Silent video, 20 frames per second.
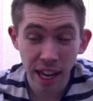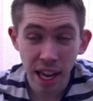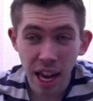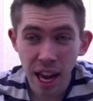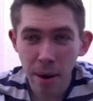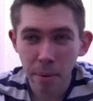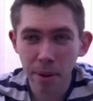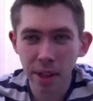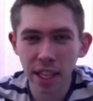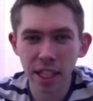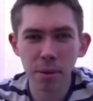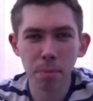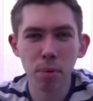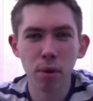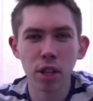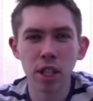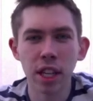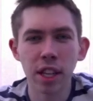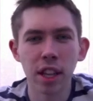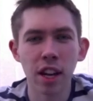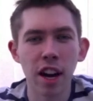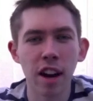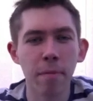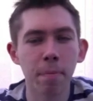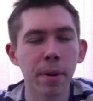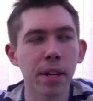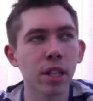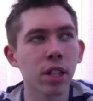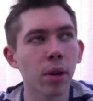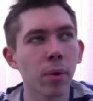I mean, there's a project that I've
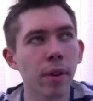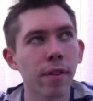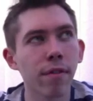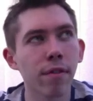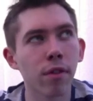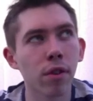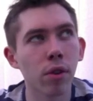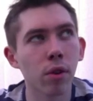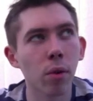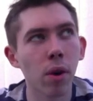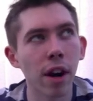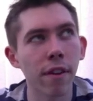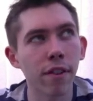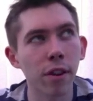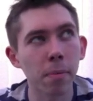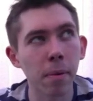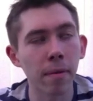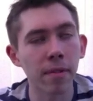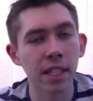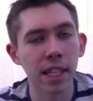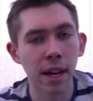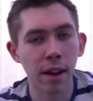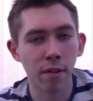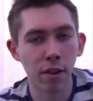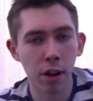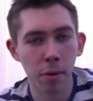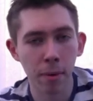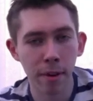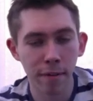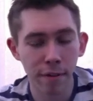been doing for quite a few months now. One
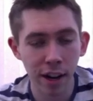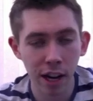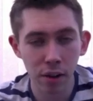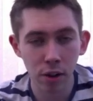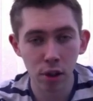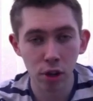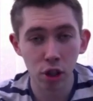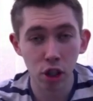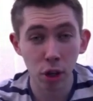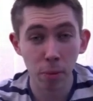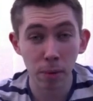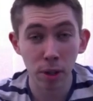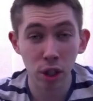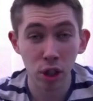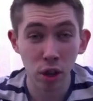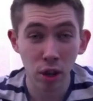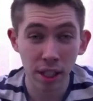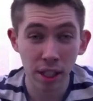of my fellow YouTubers, Shock